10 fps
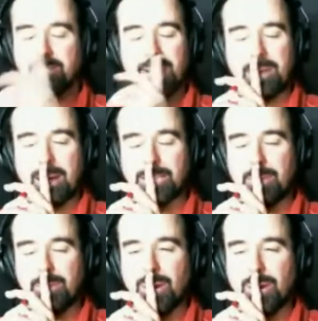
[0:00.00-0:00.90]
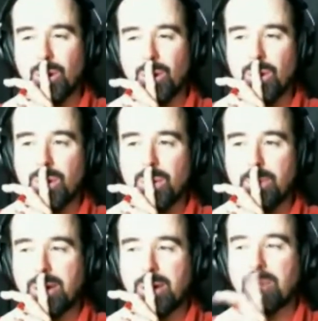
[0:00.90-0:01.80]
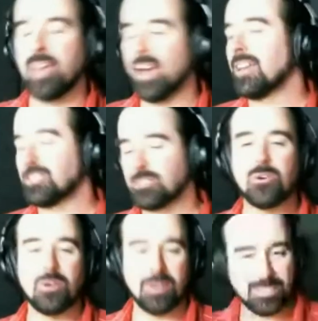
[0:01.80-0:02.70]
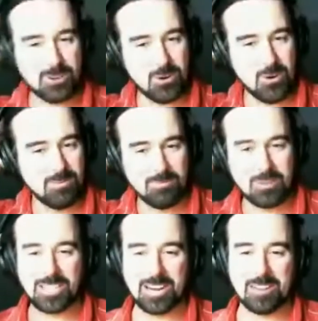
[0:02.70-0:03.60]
pops out, but boom, yeah, that's cool. That's cool. Wish I'd have